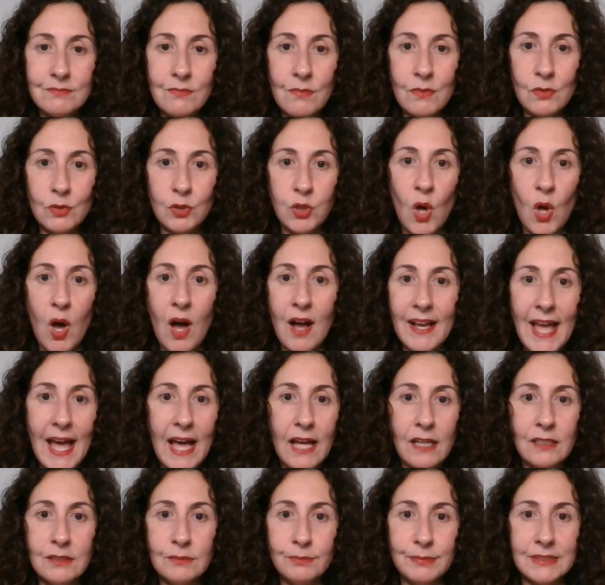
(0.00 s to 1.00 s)

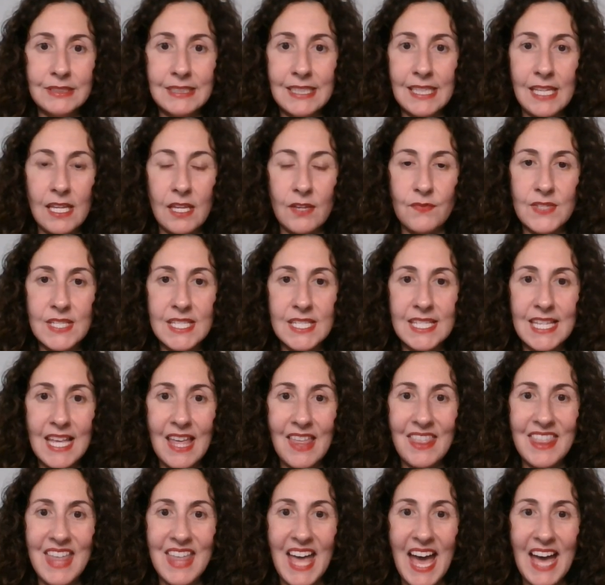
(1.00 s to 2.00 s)
long-held beliefs
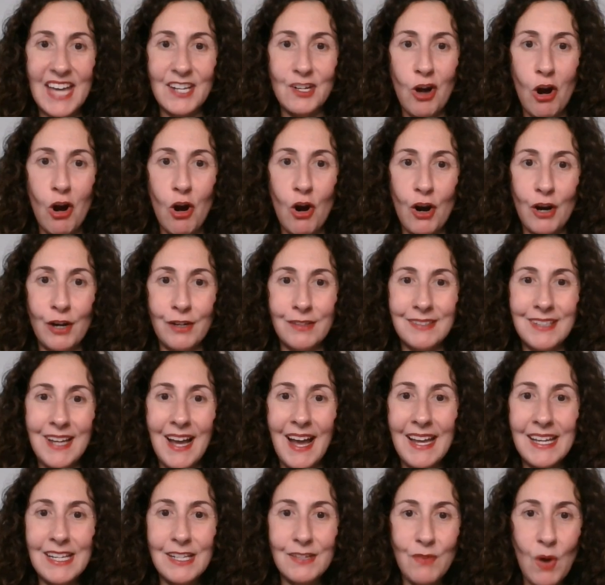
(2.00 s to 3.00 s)
that are
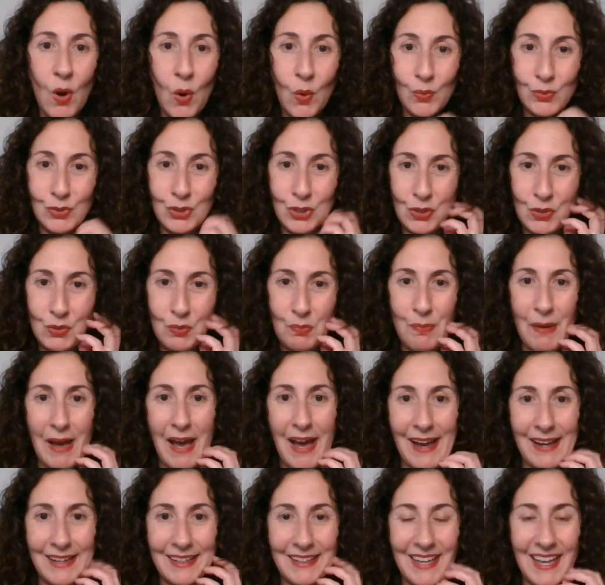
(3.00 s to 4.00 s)
kind of holding you
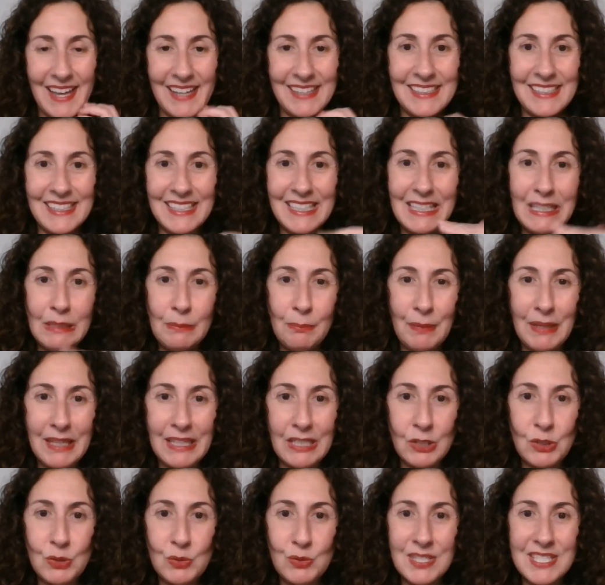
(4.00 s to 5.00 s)
back and
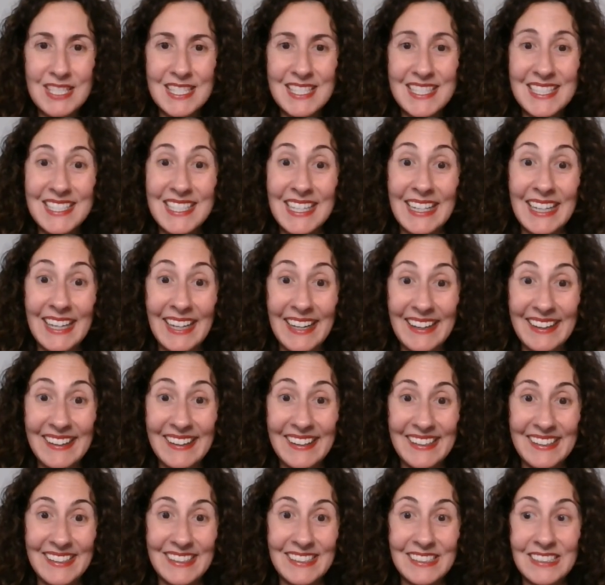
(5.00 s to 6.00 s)
keeping you sitting
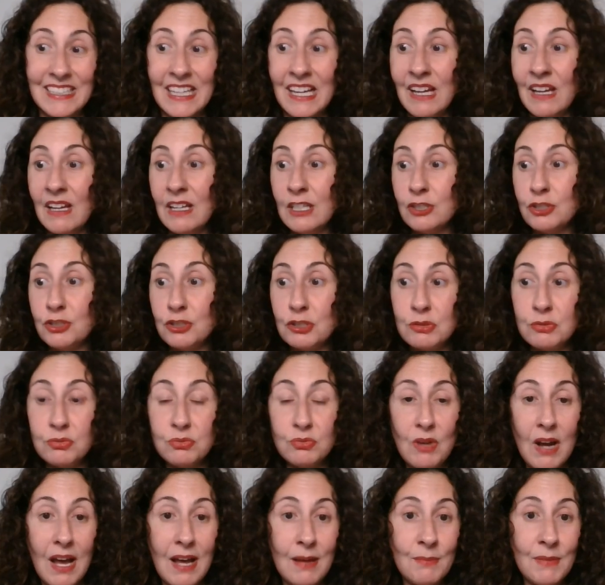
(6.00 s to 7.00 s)
in
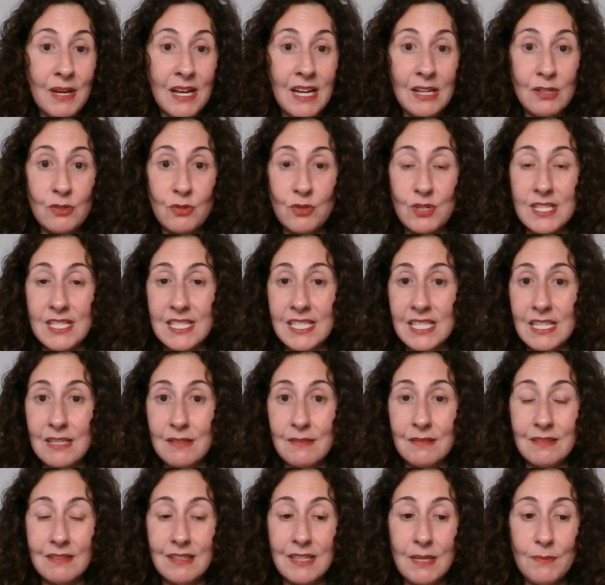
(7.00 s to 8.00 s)
trauma or
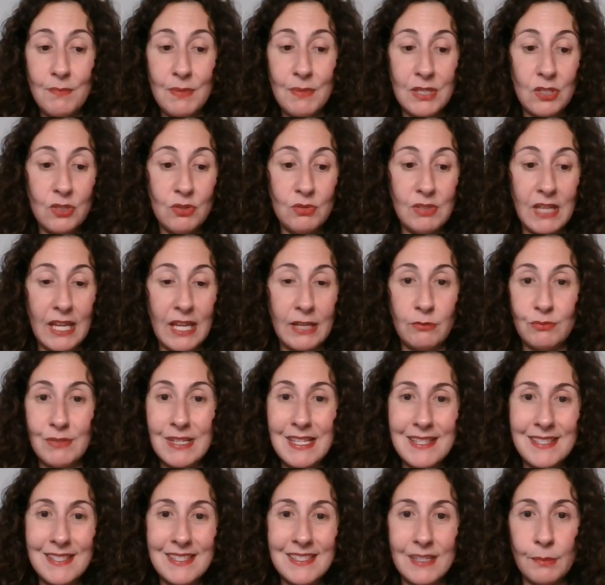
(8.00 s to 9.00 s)
keeping you like
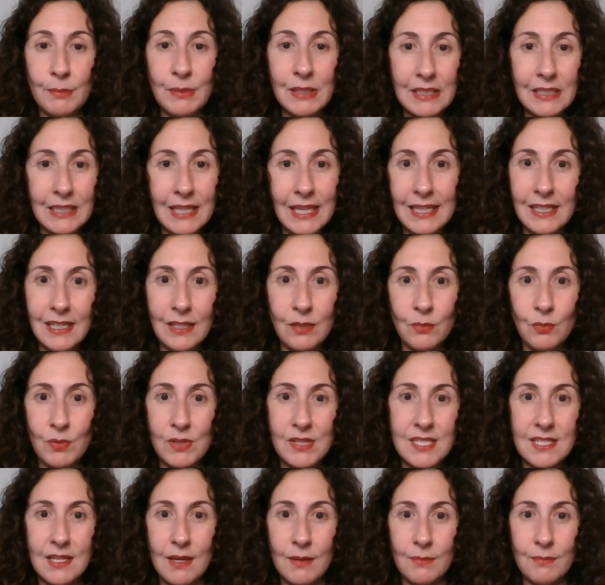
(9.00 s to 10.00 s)
re-stimulated
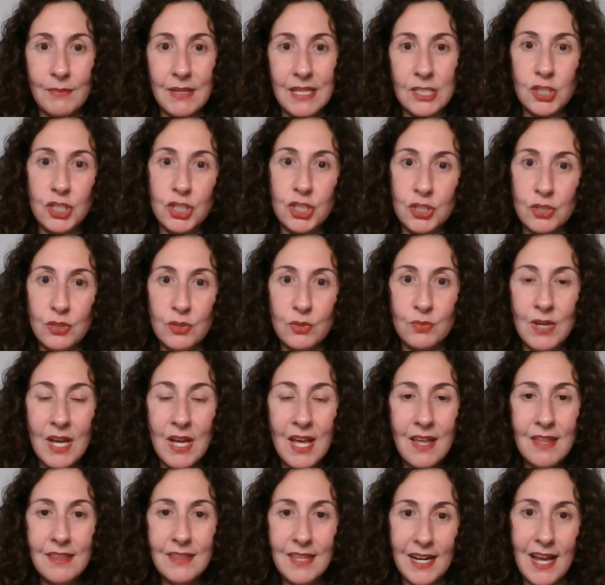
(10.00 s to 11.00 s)
with some issue
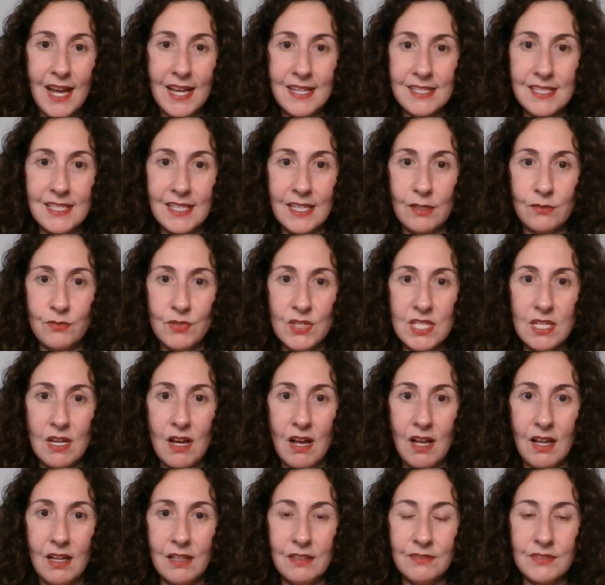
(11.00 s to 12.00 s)
that has to get
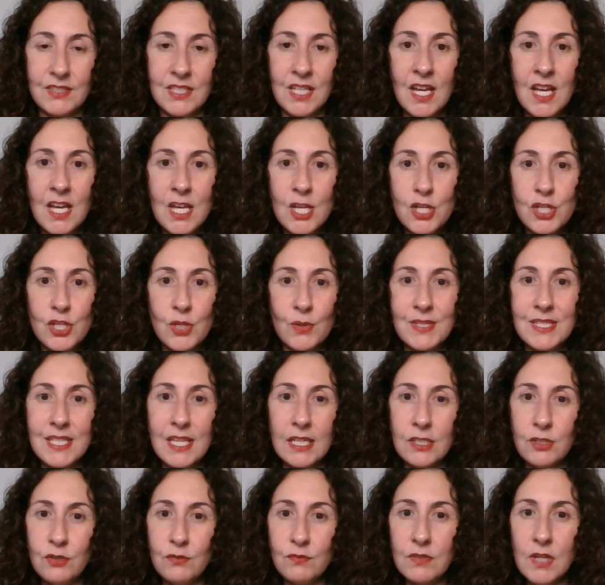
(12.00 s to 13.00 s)
resolved. So it's
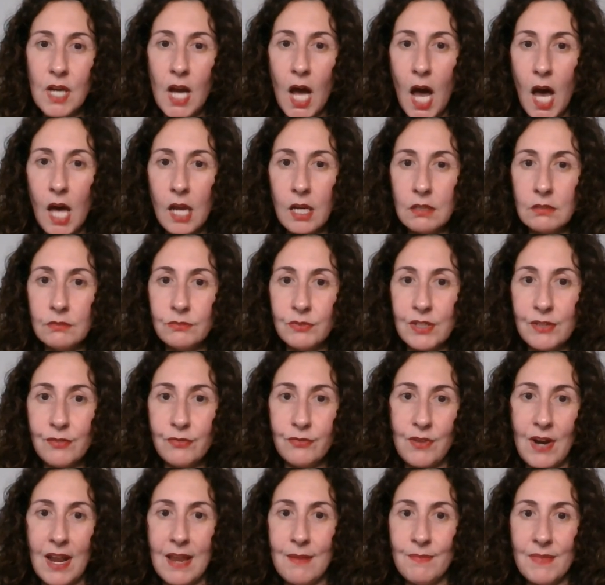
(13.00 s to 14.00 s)
like you've got to
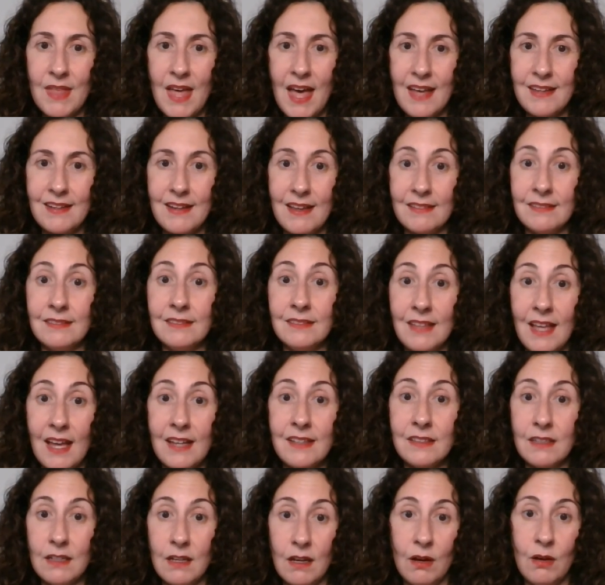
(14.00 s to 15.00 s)
reframe that and
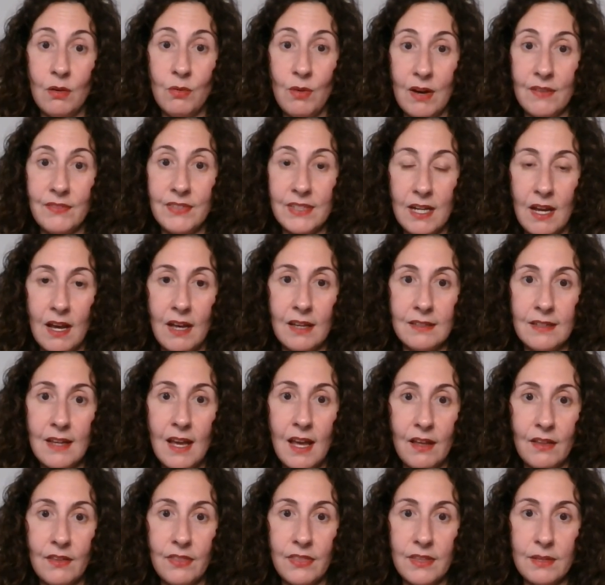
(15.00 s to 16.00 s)
let go of an
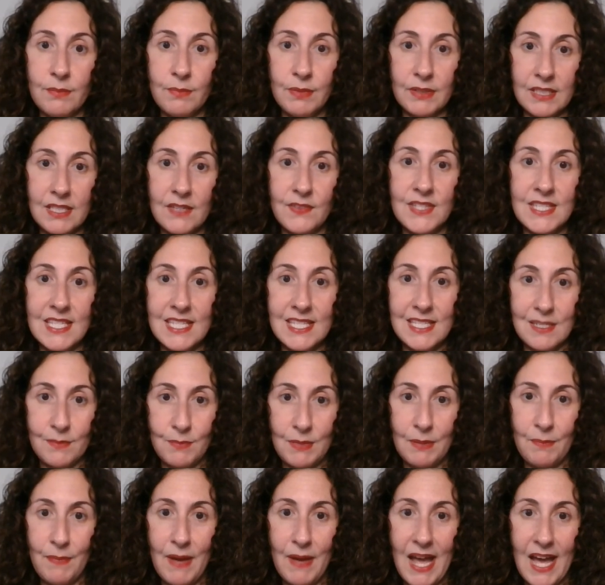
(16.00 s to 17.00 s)
unhealthy belief system
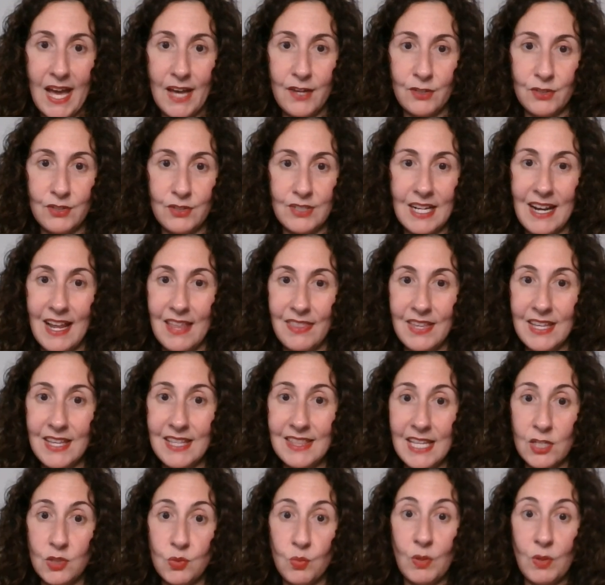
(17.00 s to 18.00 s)
and pattern. And I think
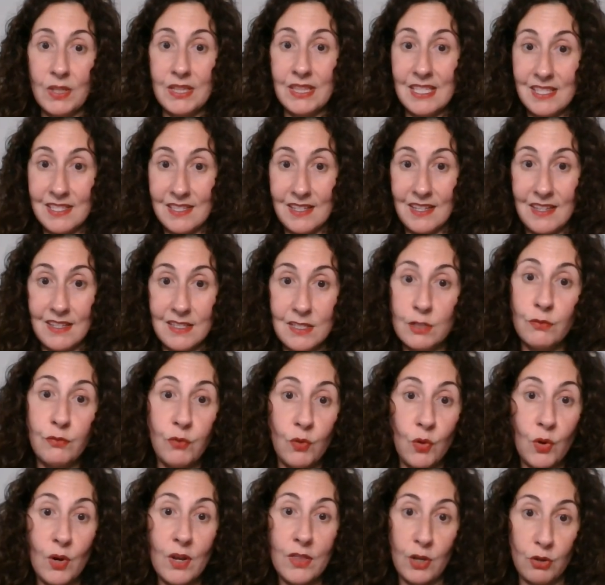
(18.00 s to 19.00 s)
that's what this is
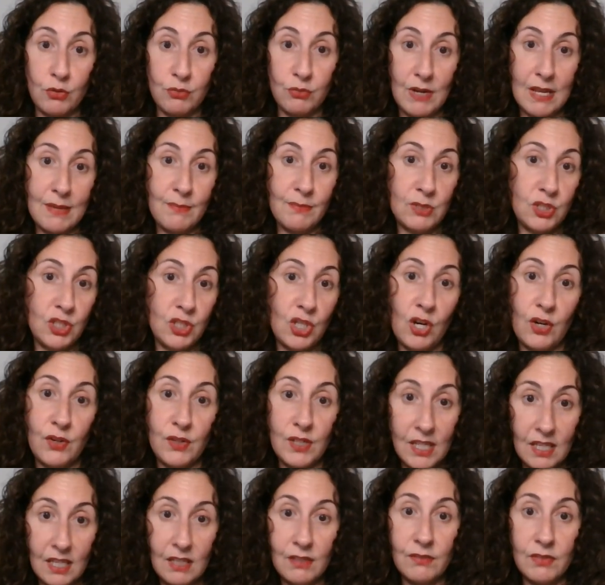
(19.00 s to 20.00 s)
for the great
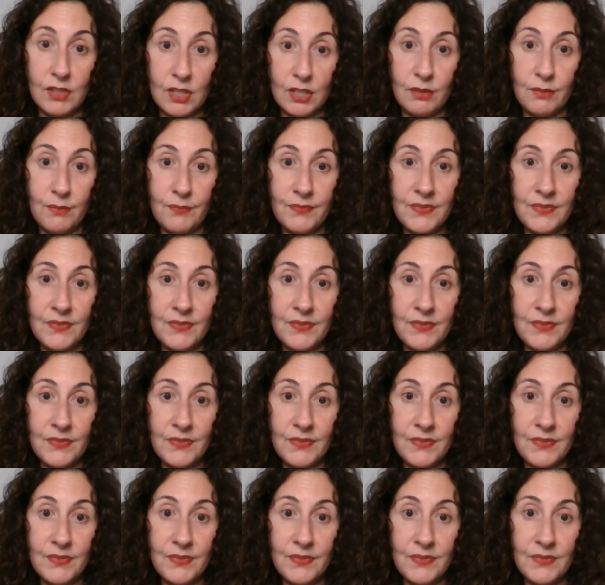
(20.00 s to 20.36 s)
majority of you.